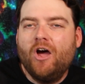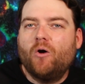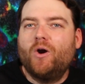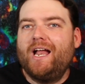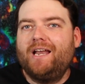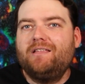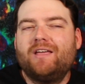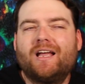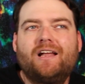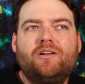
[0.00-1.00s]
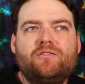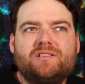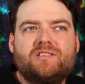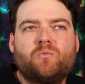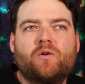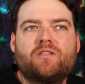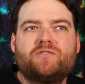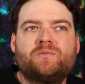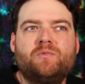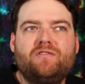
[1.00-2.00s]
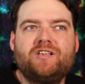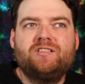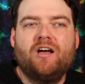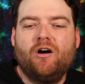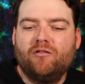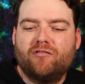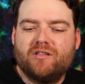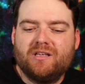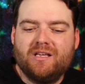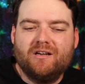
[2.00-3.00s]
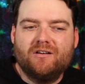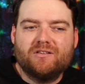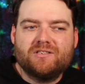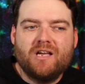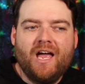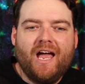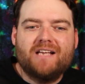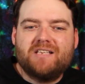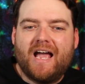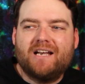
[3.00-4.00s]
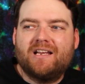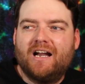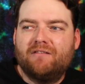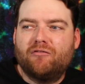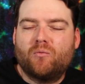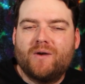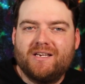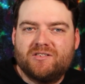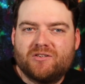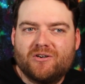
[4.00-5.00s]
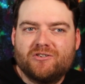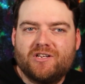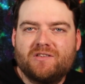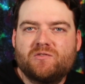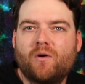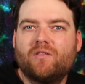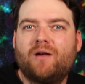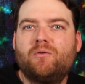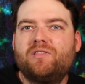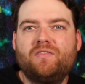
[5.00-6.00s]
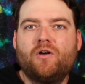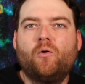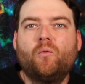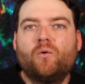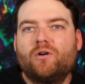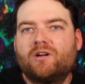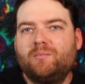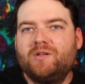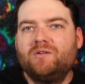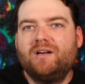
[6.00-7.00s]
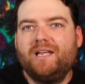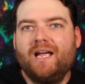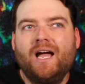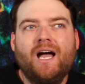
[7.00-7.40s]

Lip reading: or anything. And I know this is one of those movies that over the years has had kind of a resurgence where, like, within the horror community,